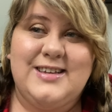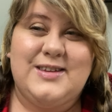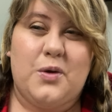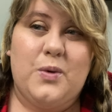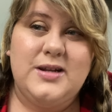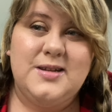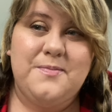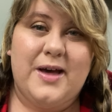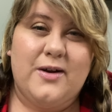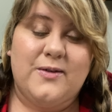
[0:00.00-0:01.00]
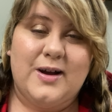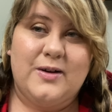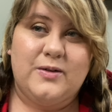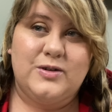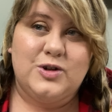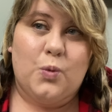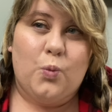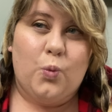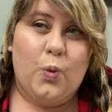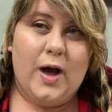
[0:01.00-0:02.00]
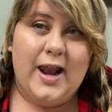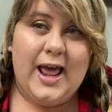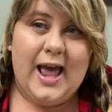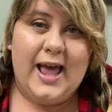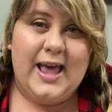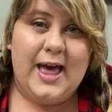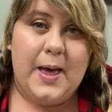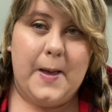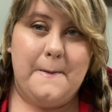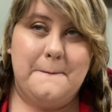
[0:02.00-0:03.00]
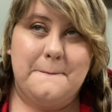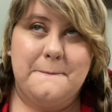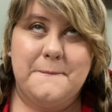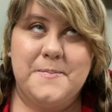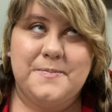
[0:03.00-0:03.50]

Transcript: So I went to bed around 1 a.m.